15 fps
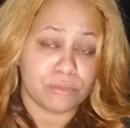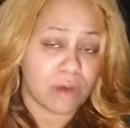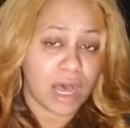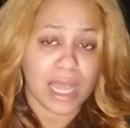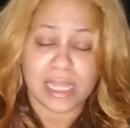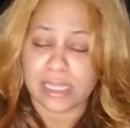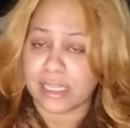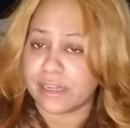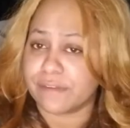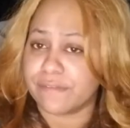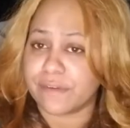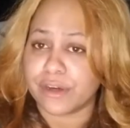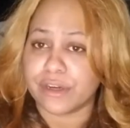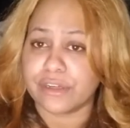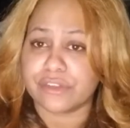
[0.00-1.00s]
highlight a
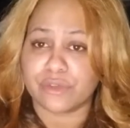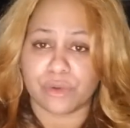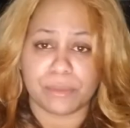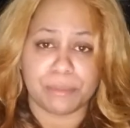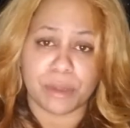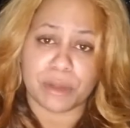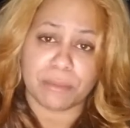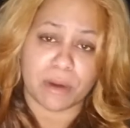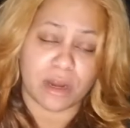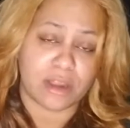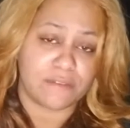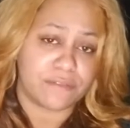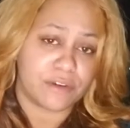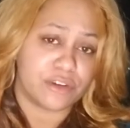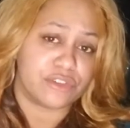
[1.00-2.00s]
verse or bookmark
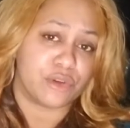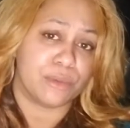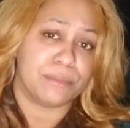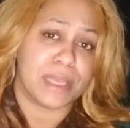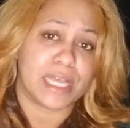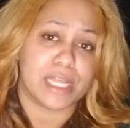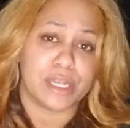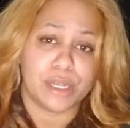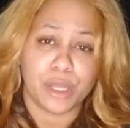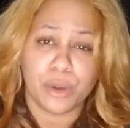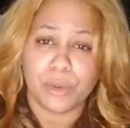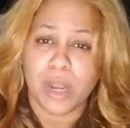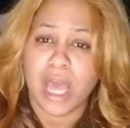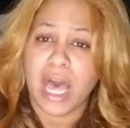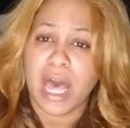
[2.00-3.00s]
a verse or make a note